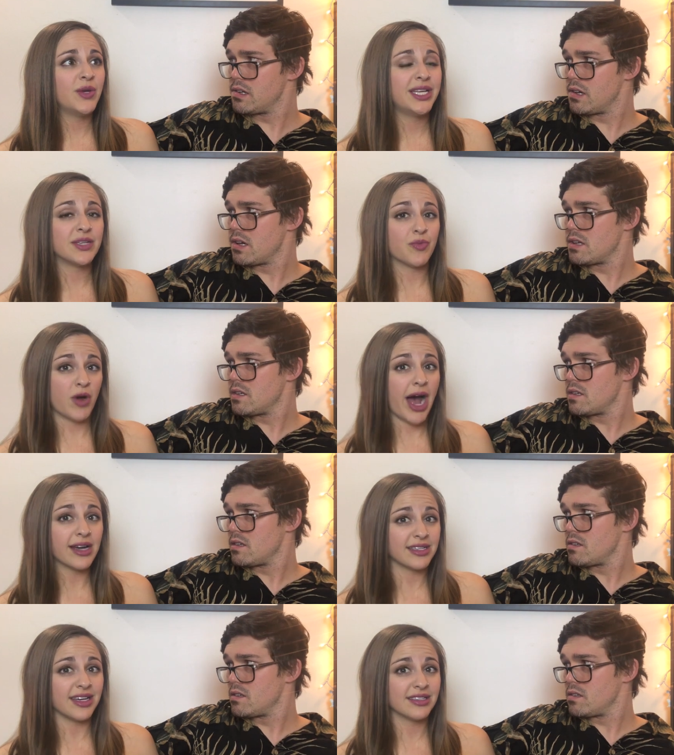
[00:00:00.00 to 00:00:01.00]
Speaker 1: you need to
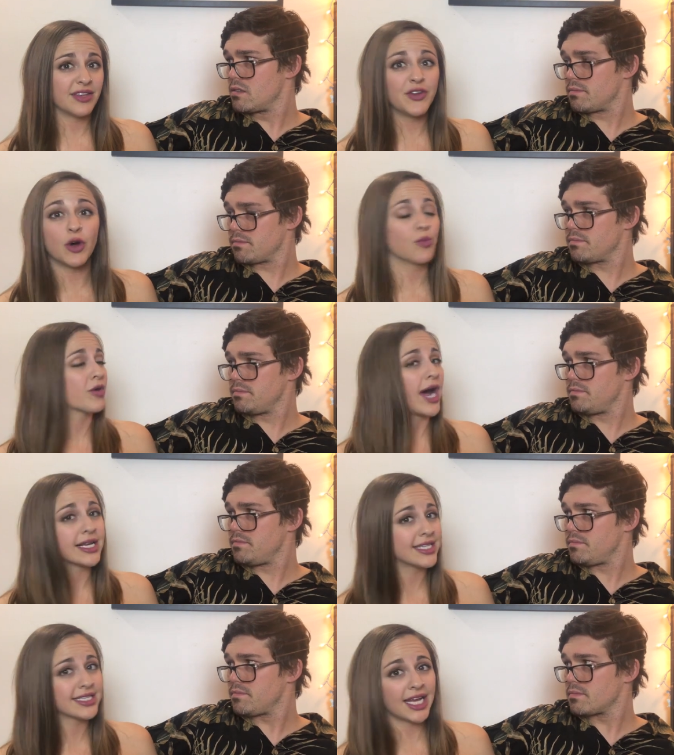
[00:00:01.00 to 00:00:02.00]
practice. If you don't mm-hmm.
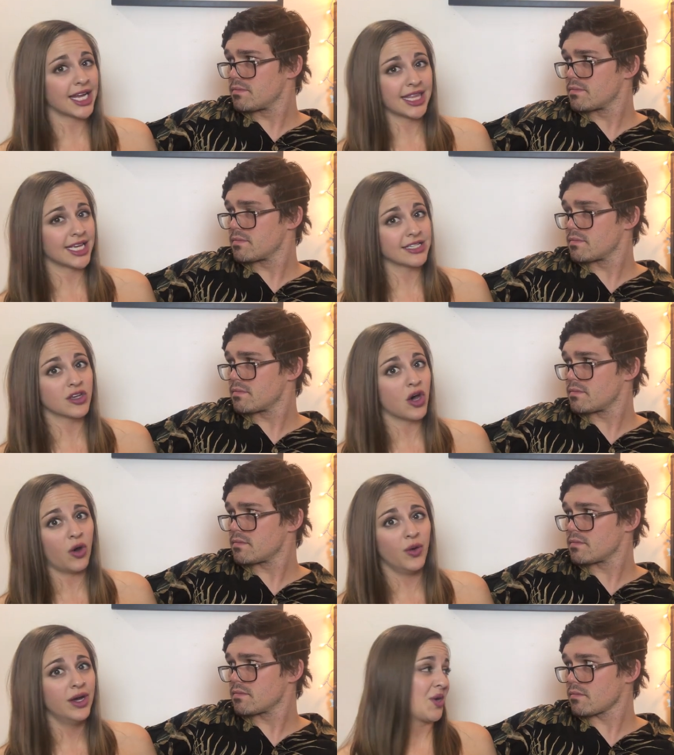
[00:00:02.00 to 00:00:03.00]
practice letting things
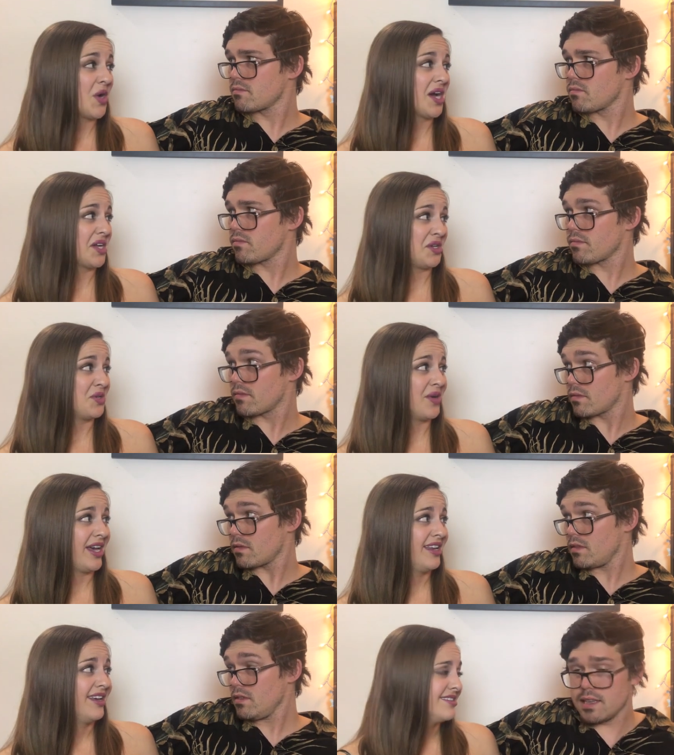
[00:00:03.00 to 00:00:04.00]
go, you're not going to
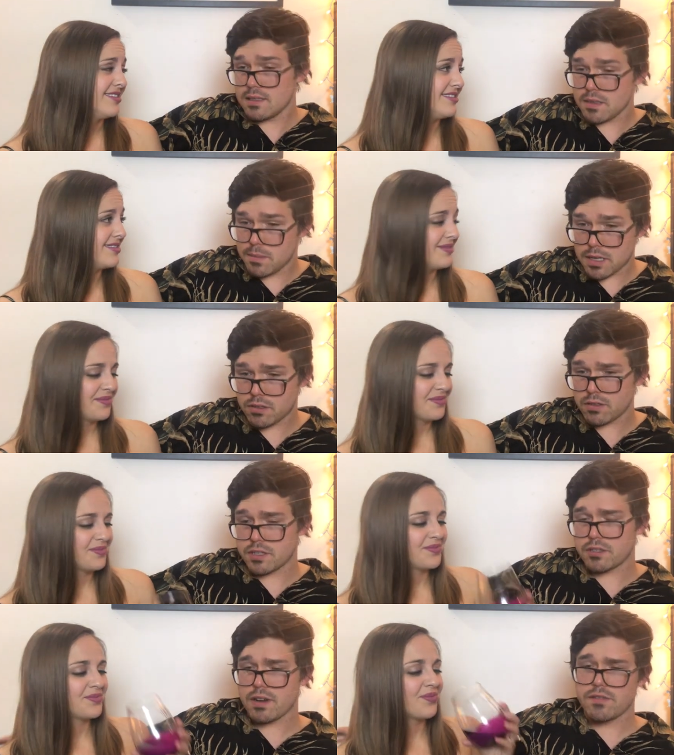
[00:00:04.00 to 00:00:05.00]
do it.
Speaker 2: It is a
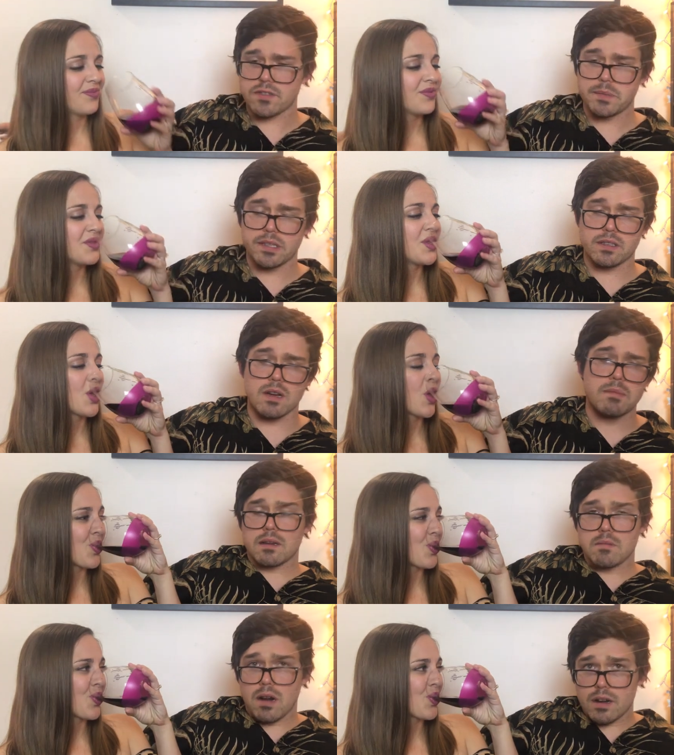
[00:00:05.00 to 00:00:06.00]
muscle that you have to build up.
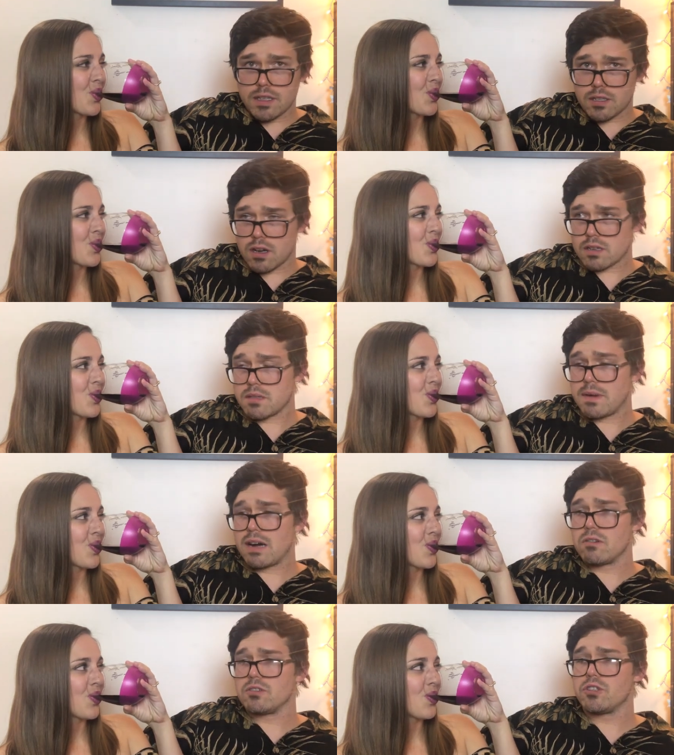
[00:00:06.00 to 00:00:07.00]
KonMari talks
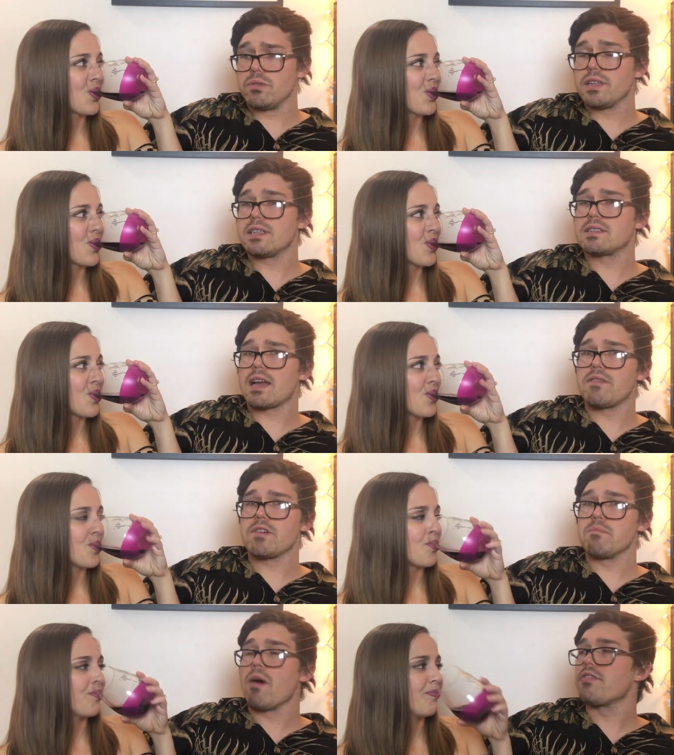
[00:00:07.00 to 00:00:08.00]
about doing this
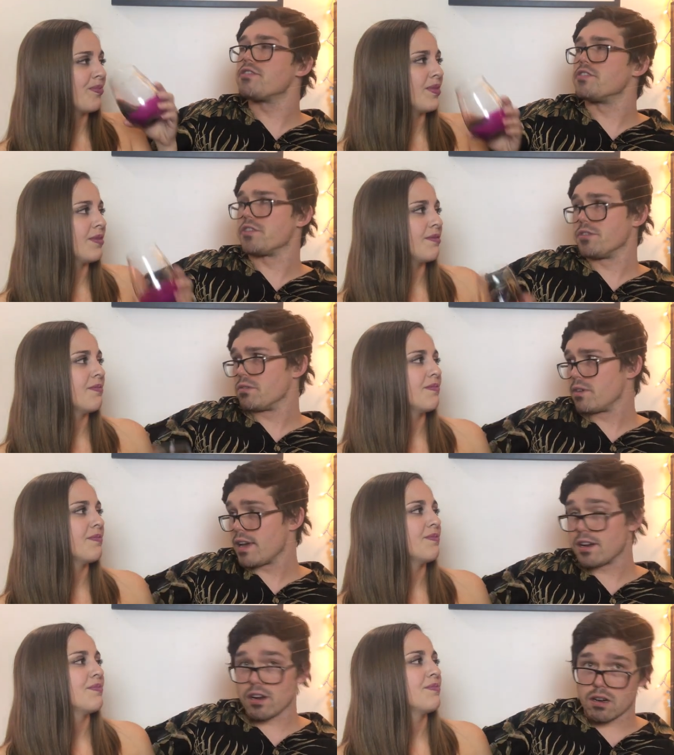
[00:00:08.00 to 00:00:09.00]
every month or two
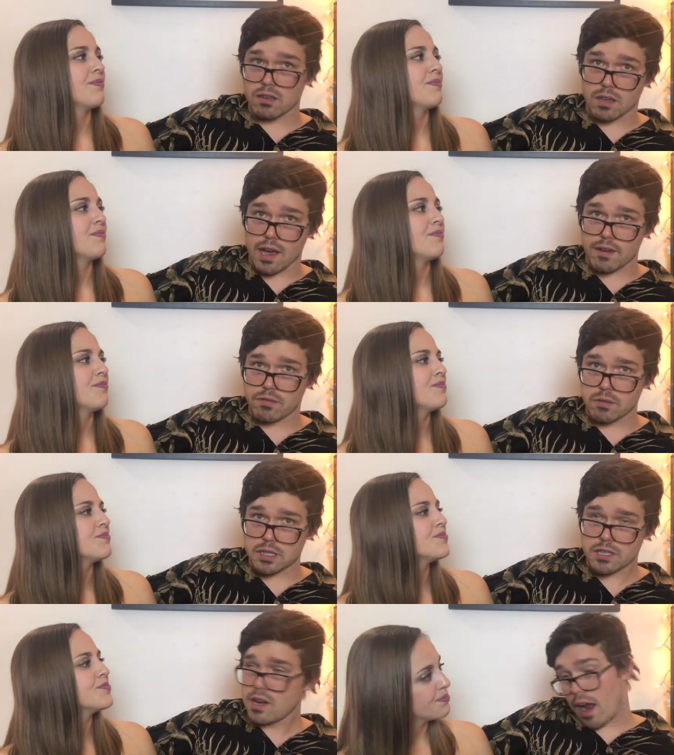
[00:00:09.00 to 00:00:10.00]
in her life, which